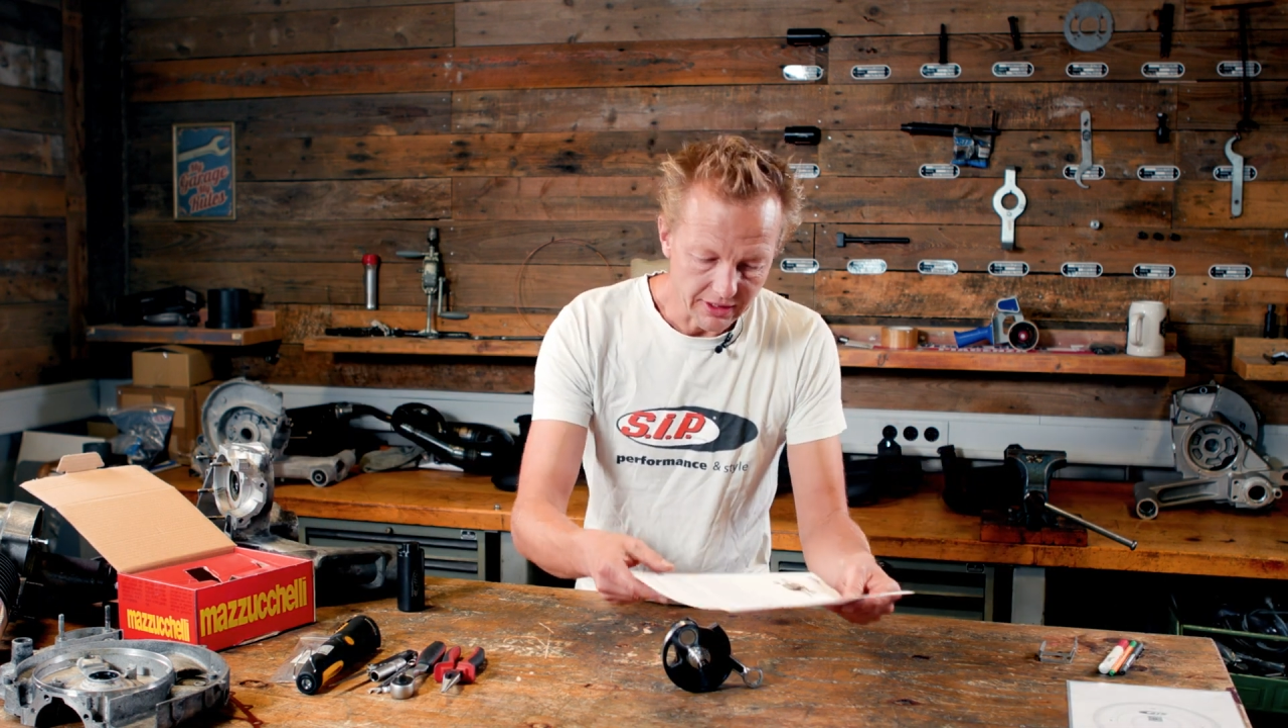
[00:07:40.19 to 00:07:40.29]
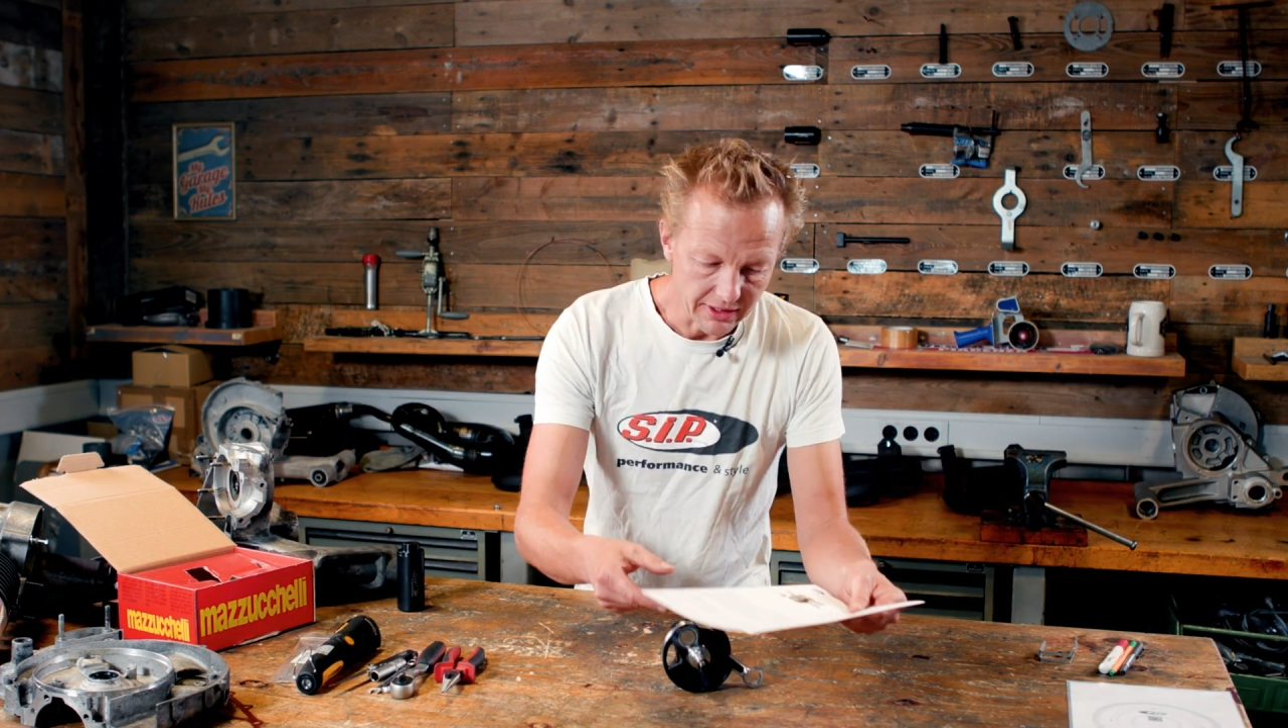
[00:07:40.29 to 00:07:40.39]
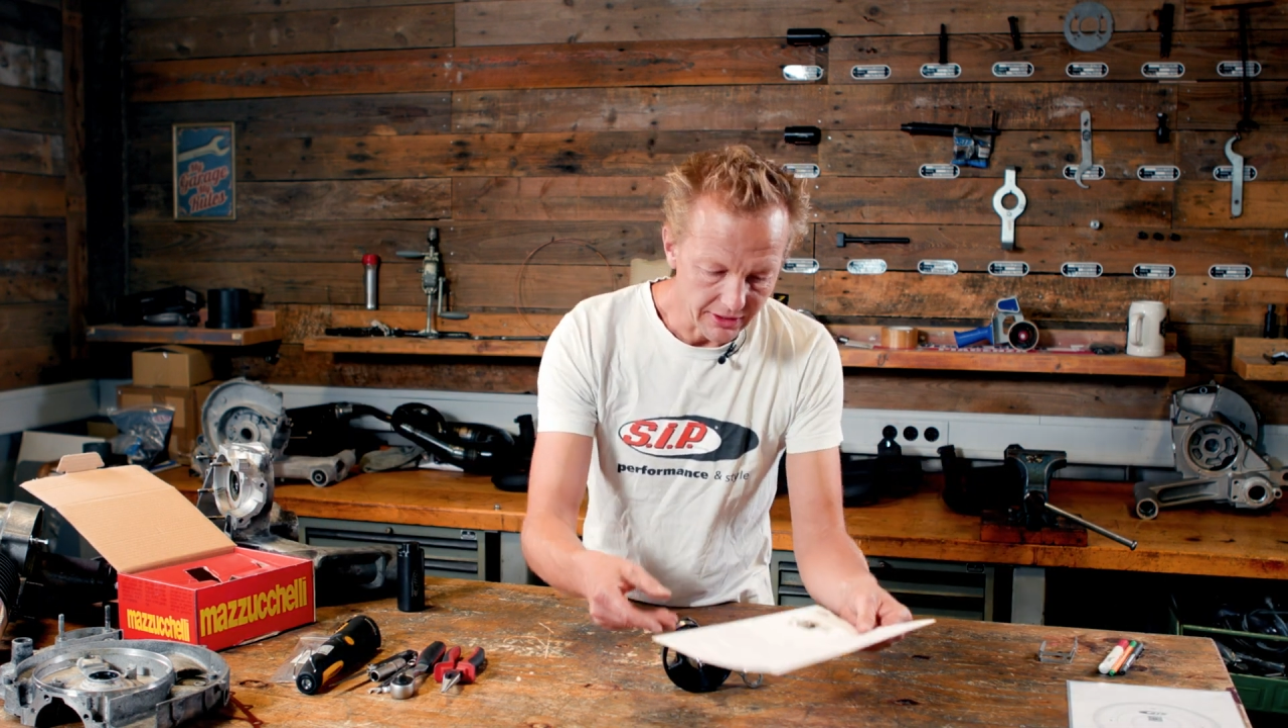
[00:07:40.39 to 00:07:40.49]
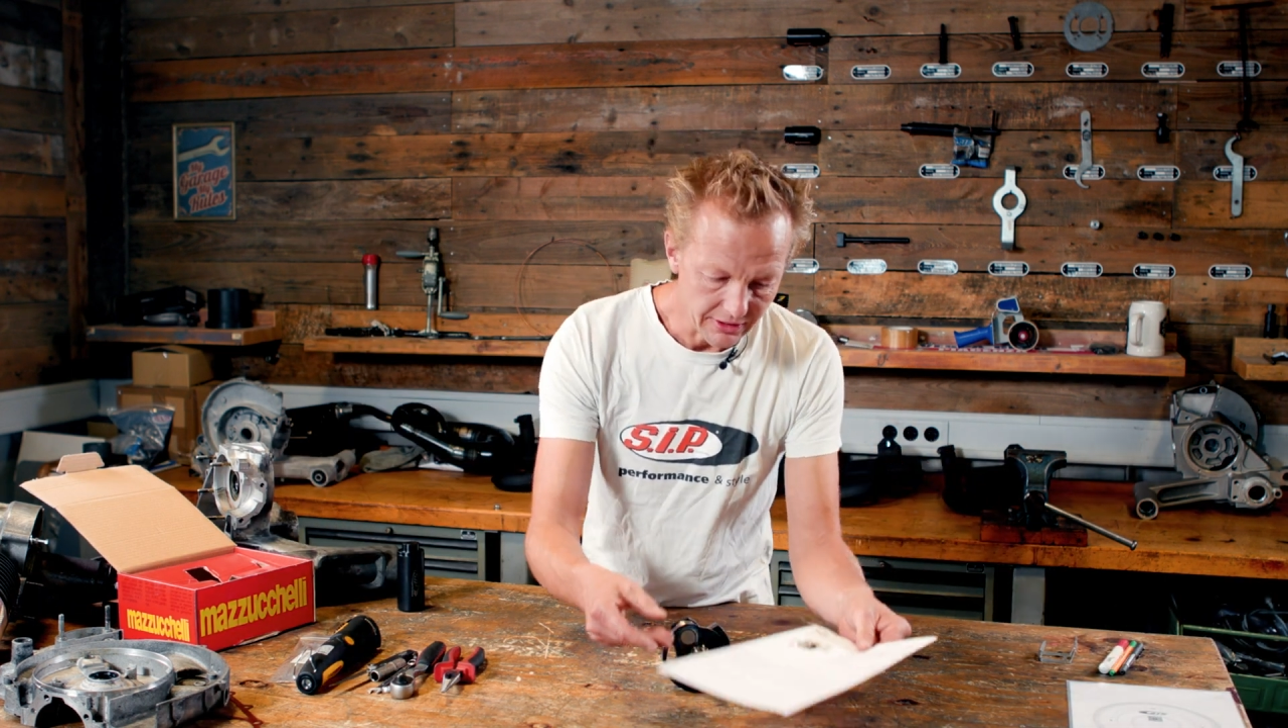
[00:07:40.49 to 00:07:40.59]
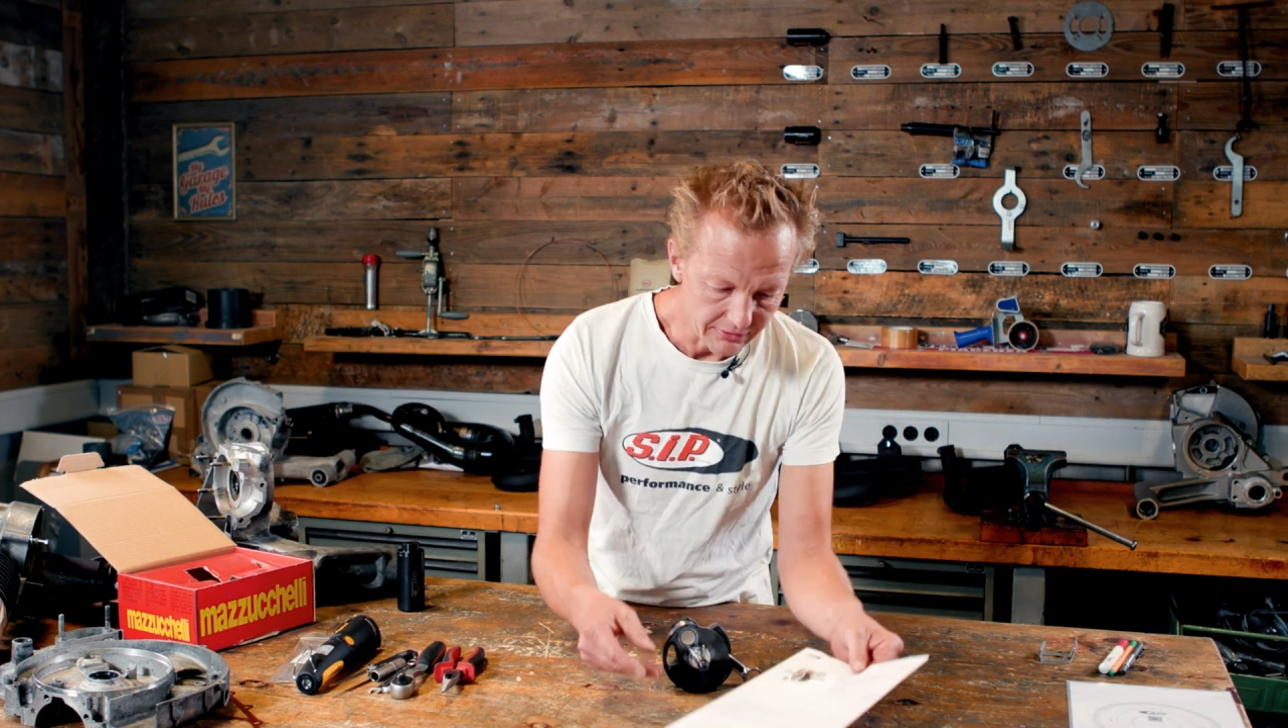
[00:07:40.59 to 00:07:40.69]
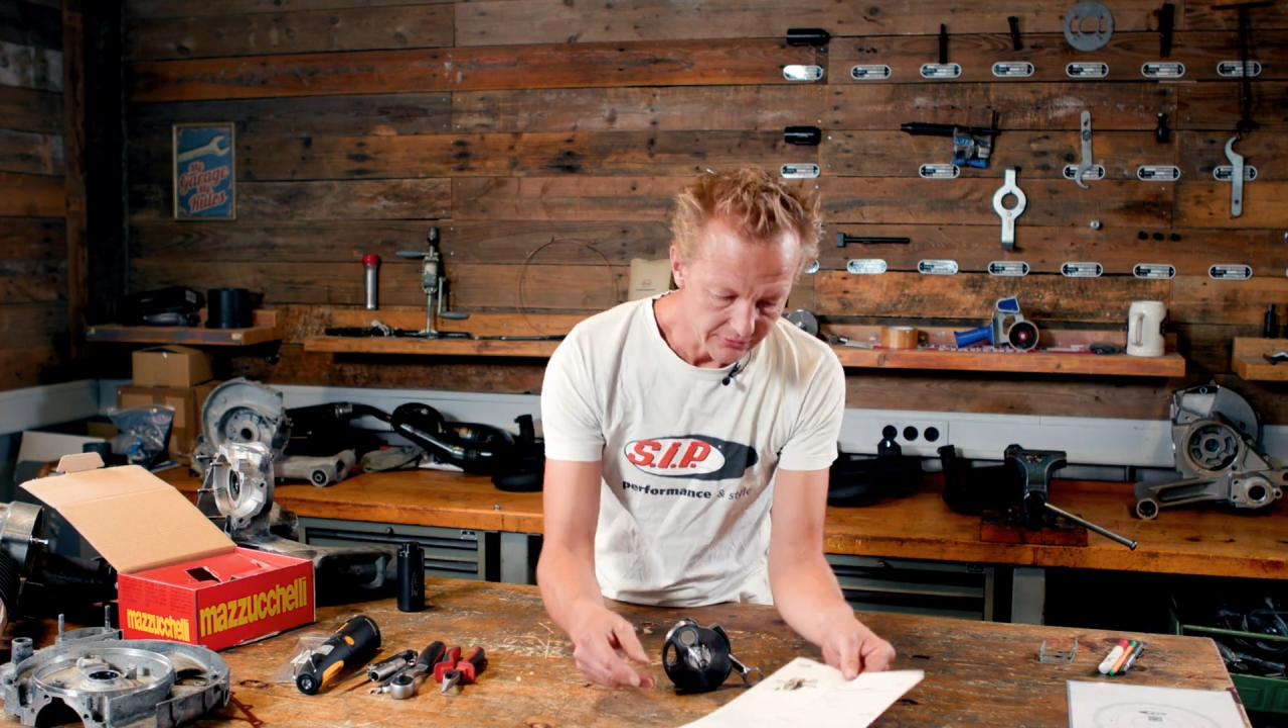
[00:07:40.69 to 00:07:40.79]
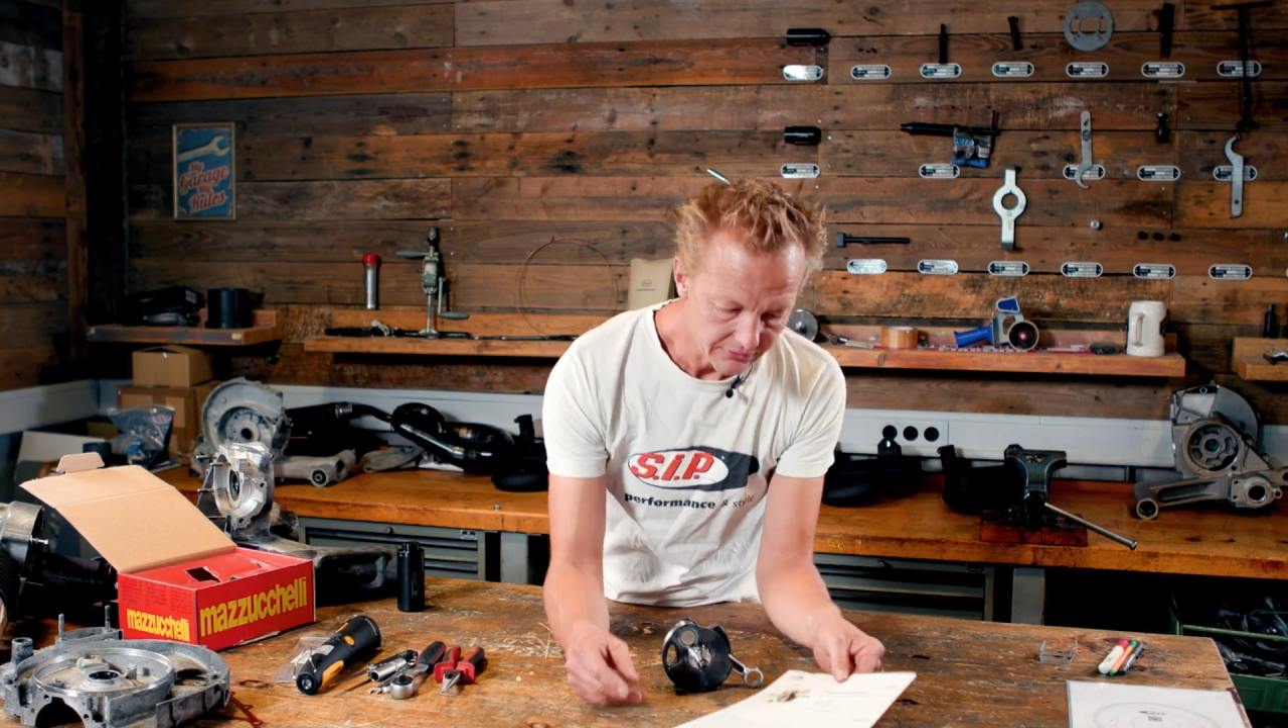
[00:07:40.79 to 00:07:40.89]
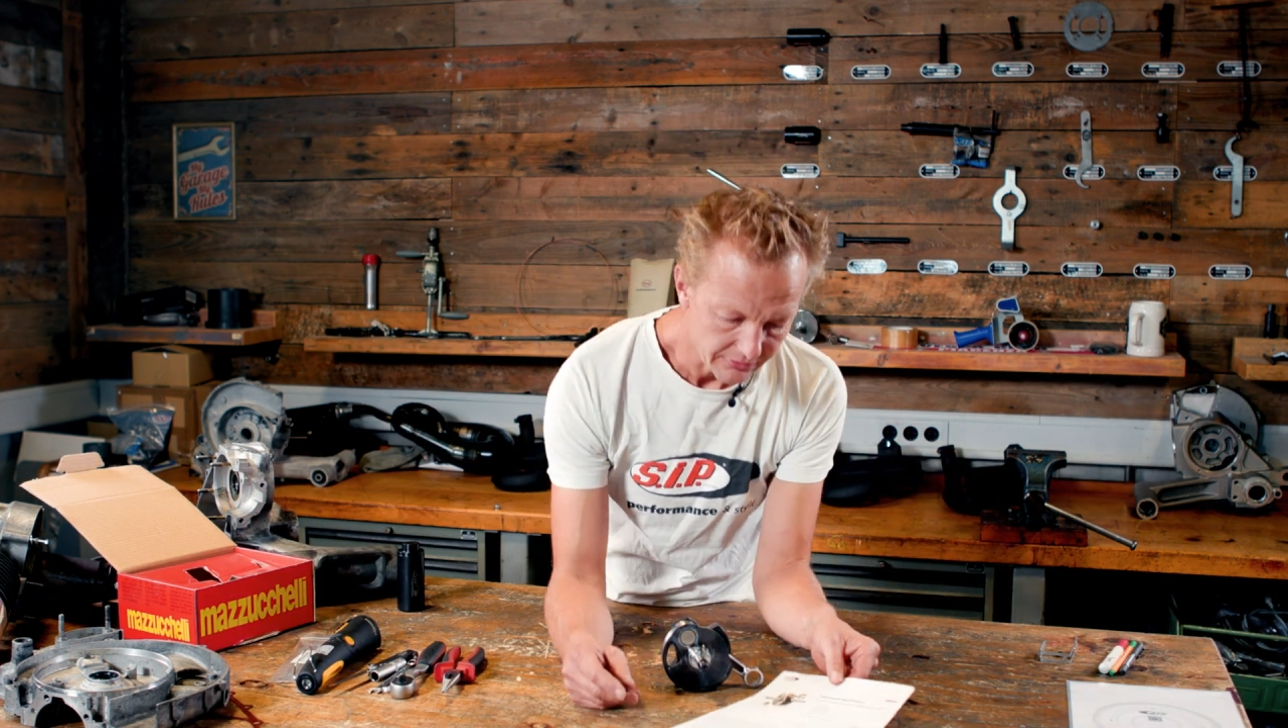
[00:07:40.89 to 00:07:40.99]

and